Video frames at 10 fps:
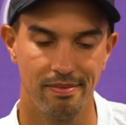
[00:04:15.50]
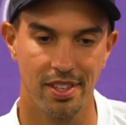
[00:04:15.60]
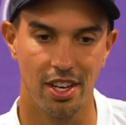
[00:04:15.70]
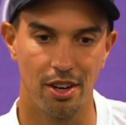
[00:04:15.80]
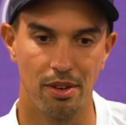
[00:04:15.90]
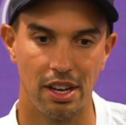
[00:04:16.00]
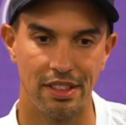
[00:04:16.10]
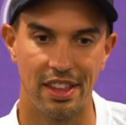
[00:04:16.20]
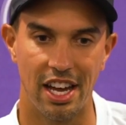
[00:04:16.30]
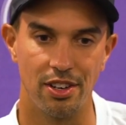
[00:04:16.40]
you know
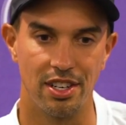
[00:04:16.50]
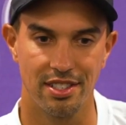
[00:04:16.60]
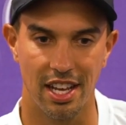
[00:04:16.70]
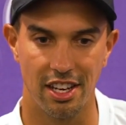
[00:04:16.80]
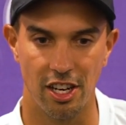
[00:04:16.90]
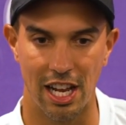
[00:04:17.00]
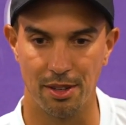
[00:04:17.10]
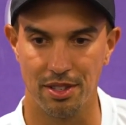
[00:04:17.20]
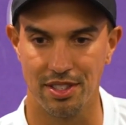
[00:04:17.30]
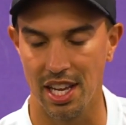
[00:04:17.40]
that understanding of
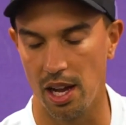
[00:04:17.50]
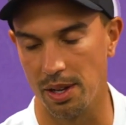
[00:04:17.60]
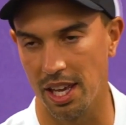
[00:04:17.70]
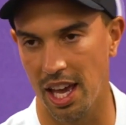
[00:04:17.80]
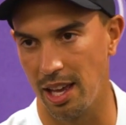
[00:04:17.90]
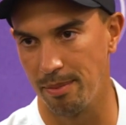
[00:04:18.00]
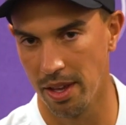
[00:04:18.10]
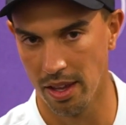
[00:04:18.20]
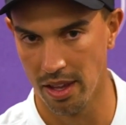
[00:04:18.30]
how to see out a game